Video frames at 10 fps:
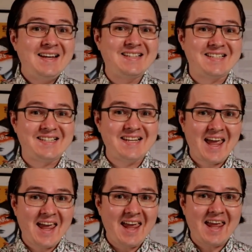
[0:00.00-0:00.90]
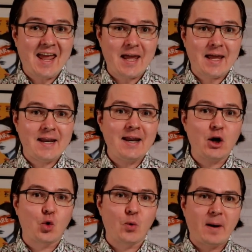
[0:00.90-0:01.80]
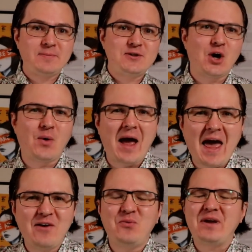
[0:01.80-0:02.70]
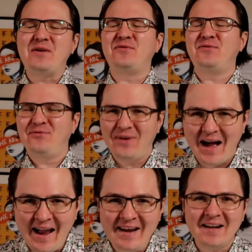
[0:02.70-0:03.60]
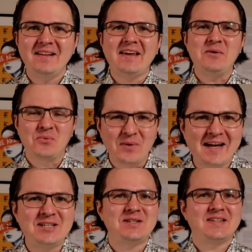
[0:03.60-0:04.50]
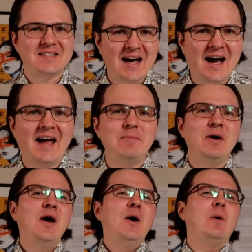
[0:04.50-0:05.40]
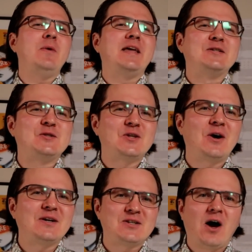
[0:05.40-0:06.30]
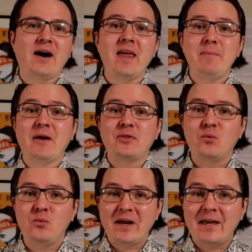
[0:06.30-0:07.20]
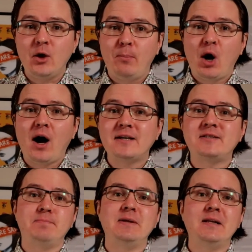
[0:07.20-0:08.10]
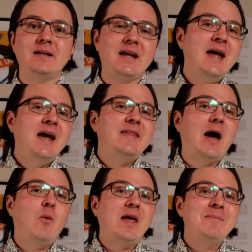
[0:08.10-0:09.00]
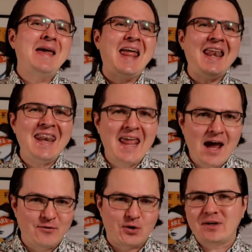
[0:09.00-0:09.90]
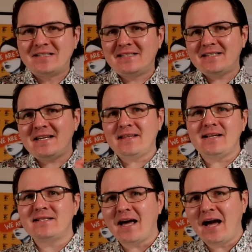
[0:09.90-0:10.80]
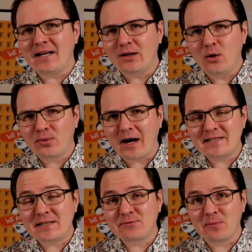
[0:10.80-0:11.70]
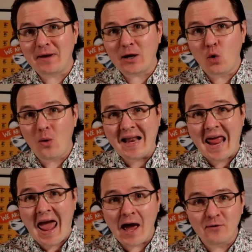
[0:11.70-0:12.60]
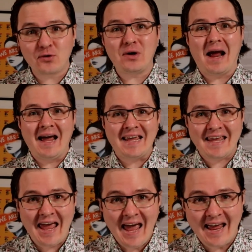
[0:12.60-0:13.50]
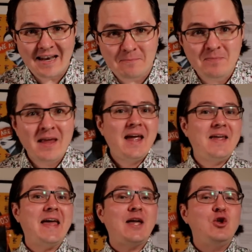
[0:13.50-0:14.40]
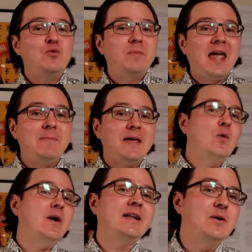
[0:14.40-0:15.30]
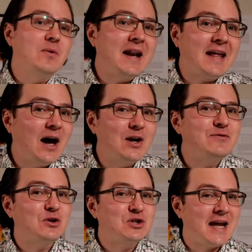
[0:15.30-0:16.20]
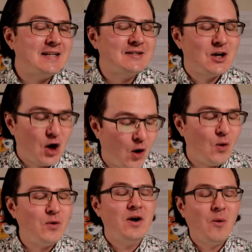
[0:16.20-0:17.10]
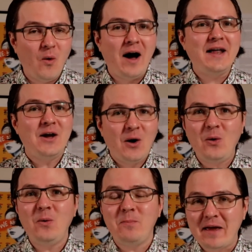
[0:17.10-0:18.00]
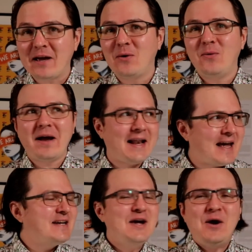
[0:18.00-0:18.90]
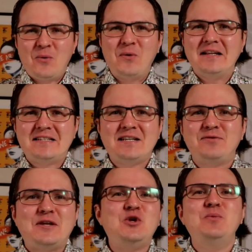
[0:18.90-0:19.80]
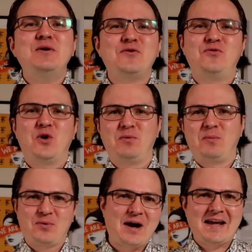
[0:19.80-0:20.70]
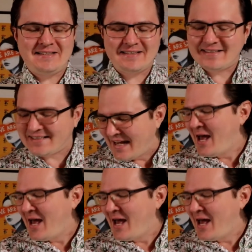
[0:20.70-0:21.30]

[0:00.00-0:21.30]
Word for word: Today in crypto, have we finally reached the time when we can start talking about the real possibility that we may never see these kind of low prices for Bitcoin ever again, and that you may be quickly running out of your chance to own one whole Bitcoin at relatively human affordable prices.